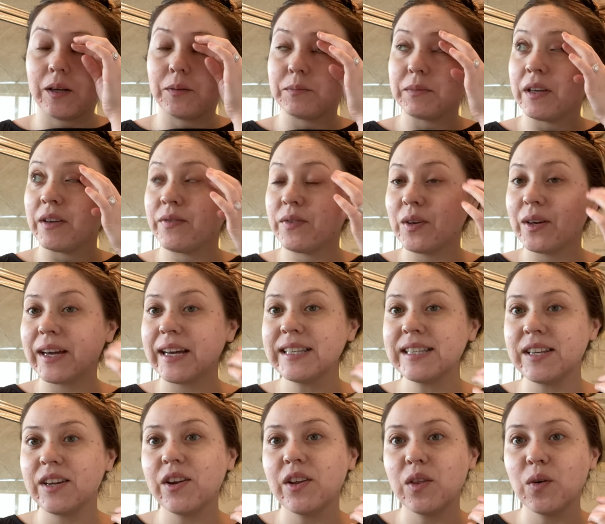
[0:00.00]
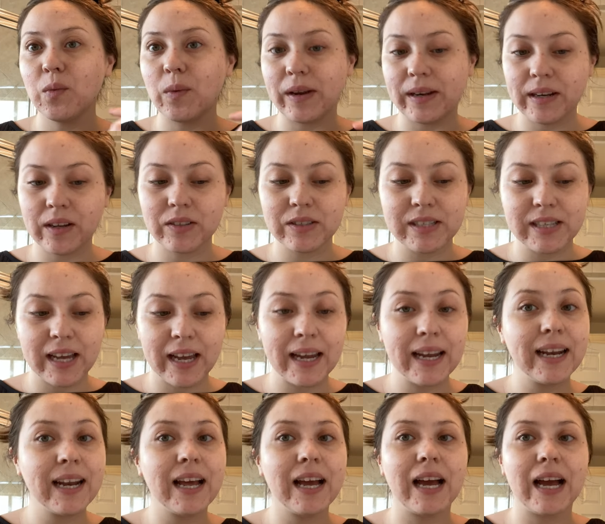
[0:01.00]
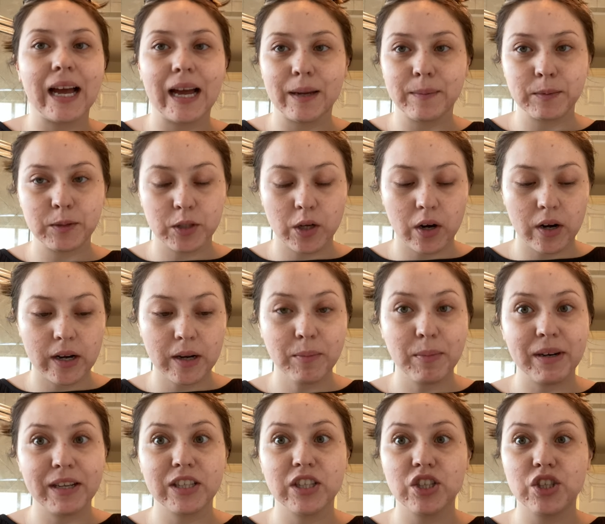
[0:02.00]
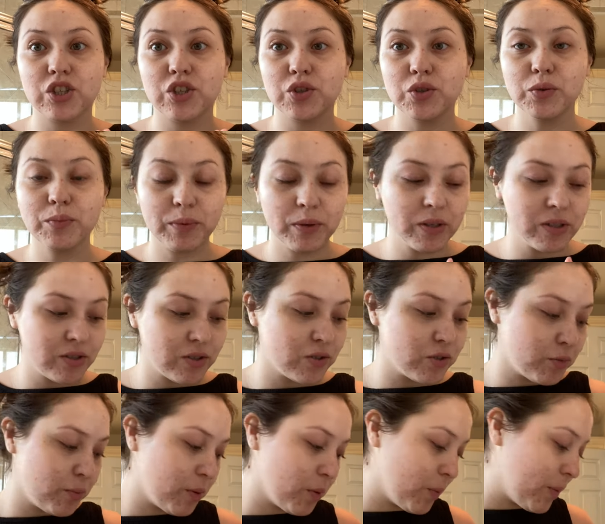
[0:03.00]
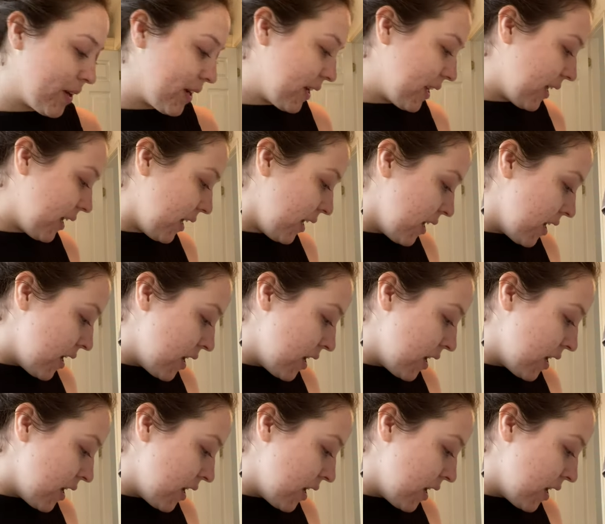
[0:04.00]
If you guys hear the wind outside, I'm sorry, but it's super, super windy.